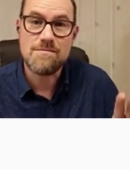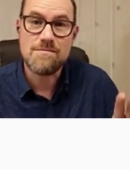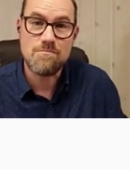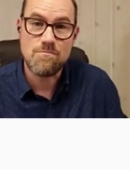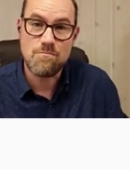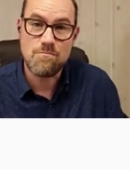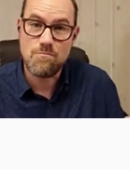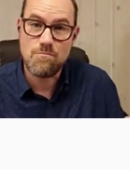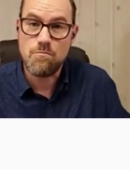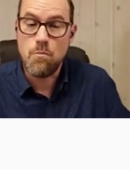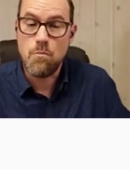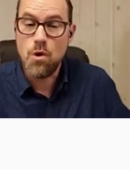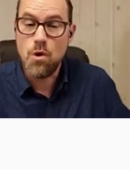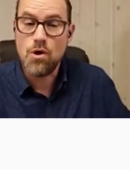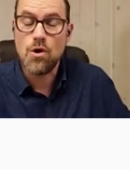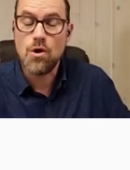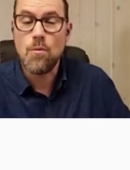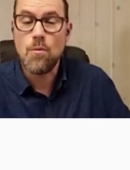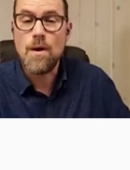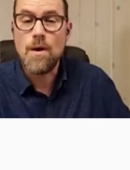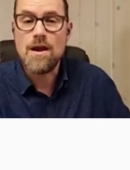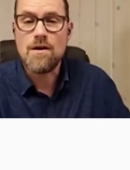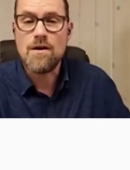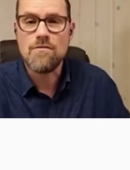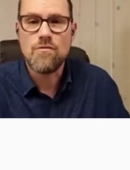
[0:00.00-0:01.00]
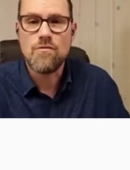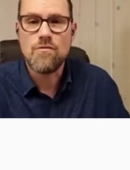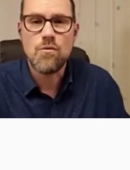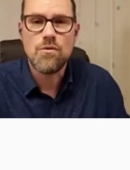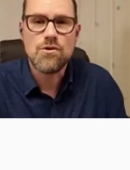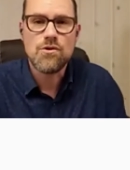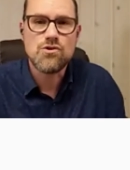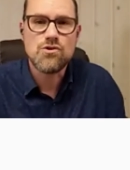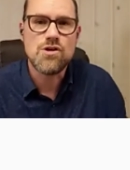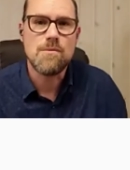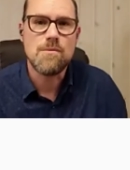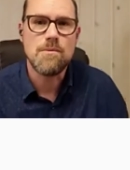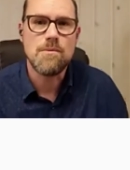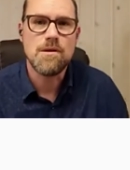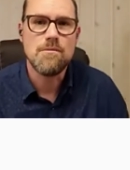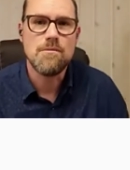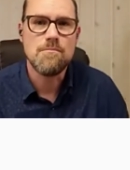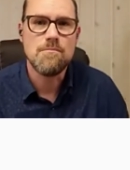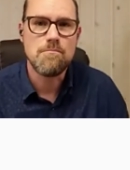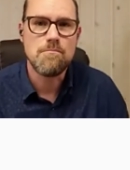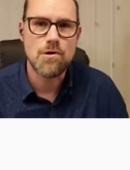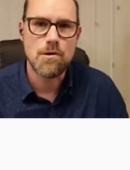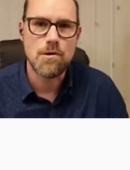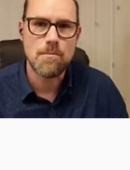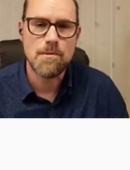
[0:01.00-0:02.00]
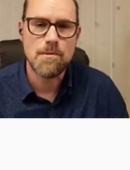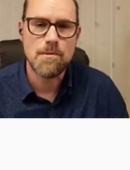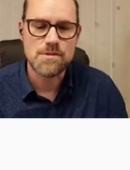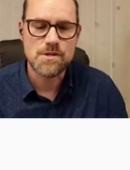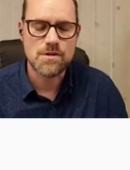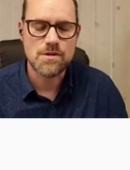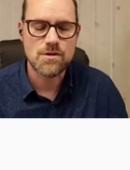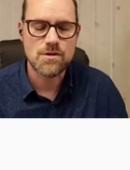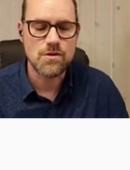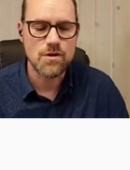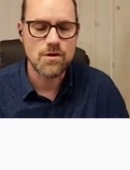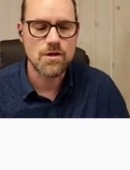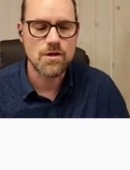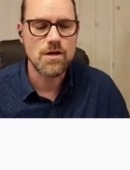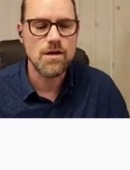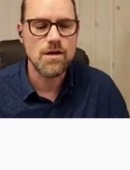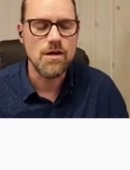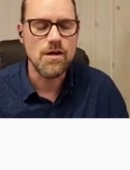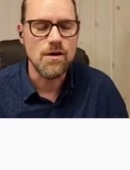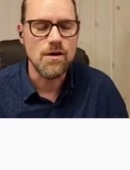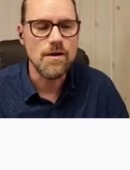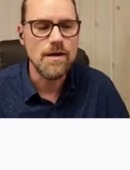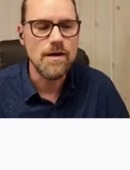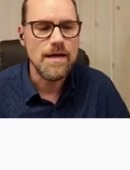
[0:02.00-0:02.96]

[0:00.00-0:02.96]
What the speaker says: weren't aware of all the trouble and problems that could occur.